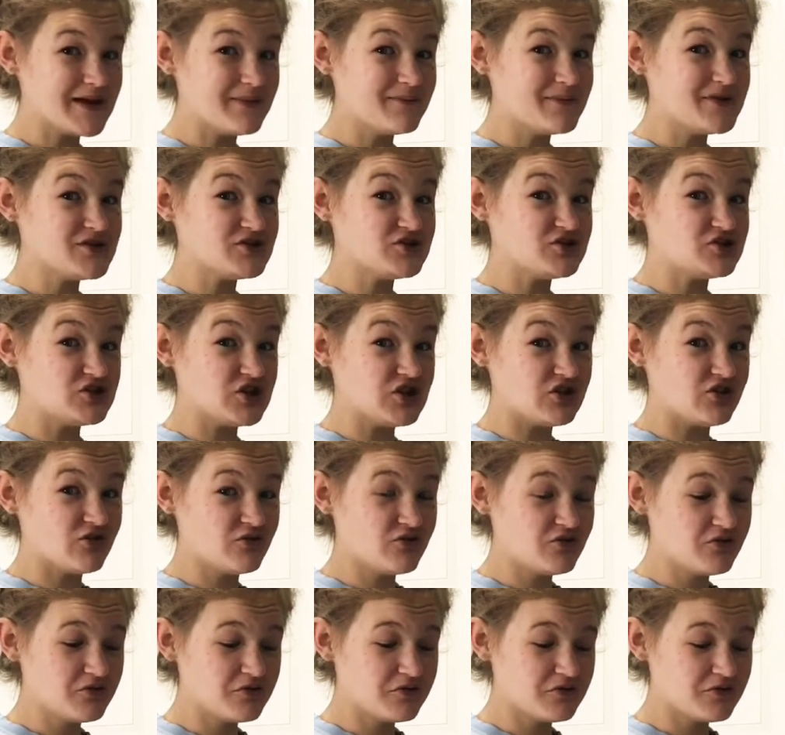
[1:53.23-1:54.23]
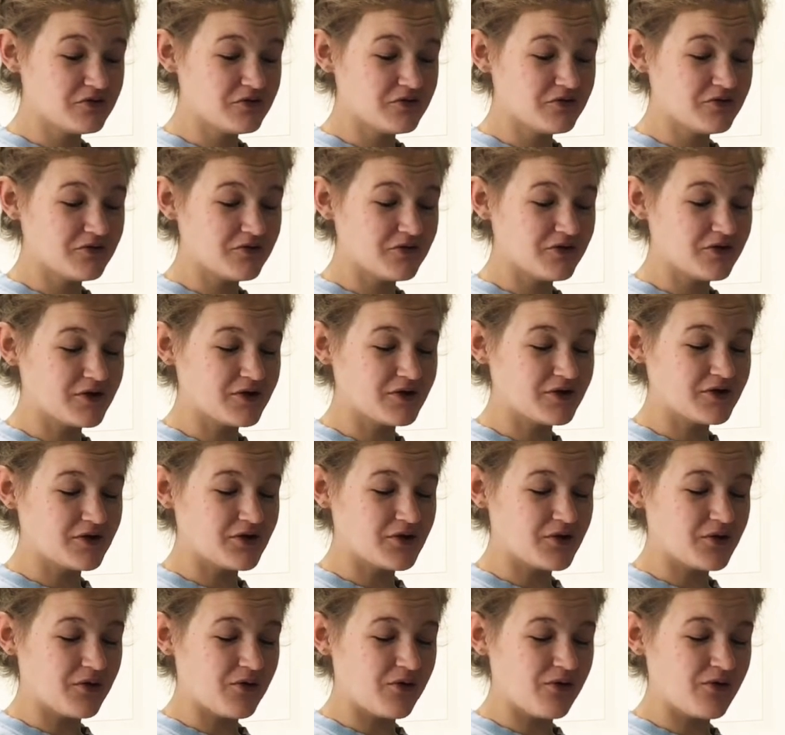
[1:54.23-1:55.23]
that mean chill
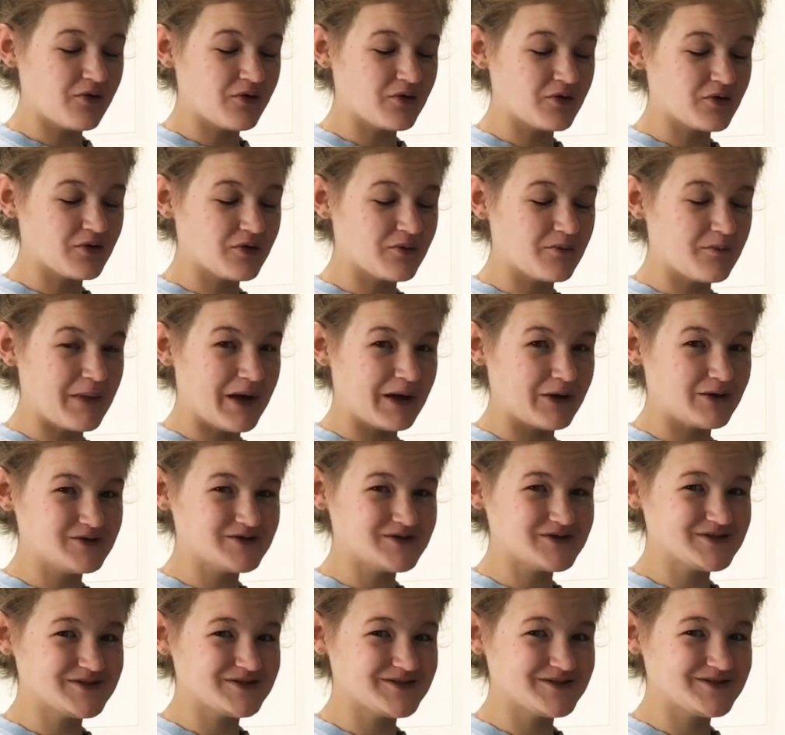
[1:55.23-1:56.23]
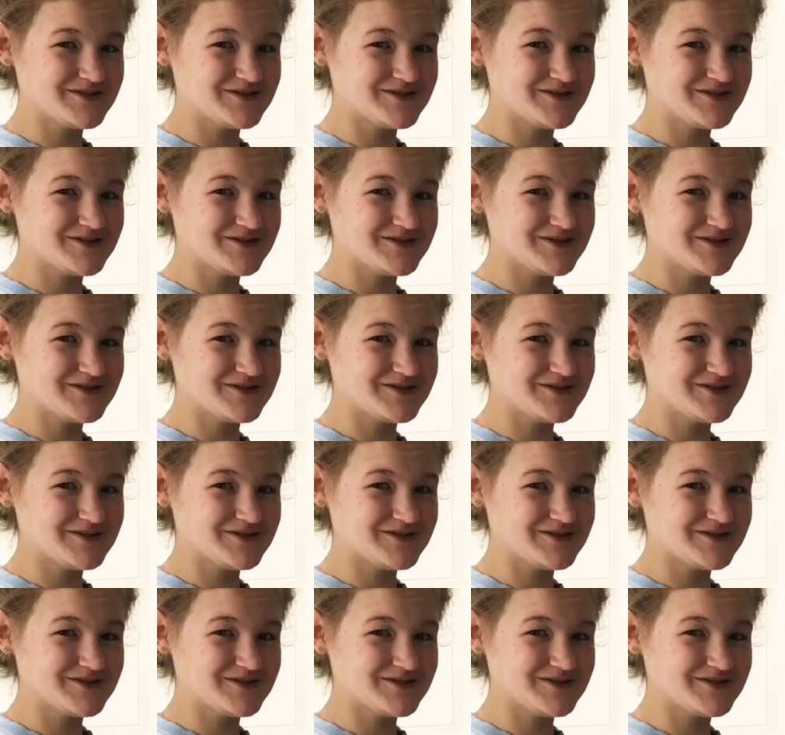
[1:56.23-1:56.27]
or melt?